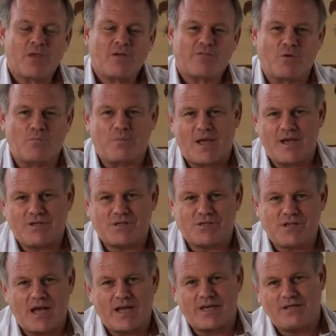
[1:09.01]
from places
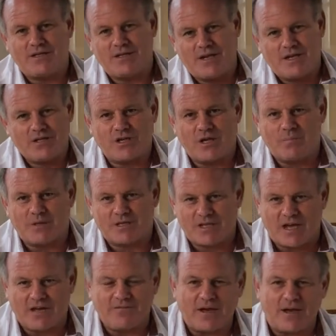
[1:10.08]
like Indonesia,
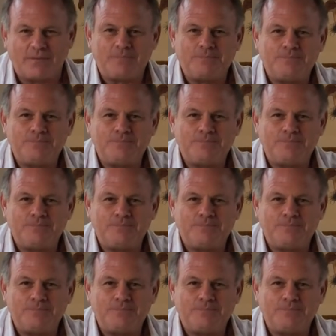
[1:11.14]
Batavia,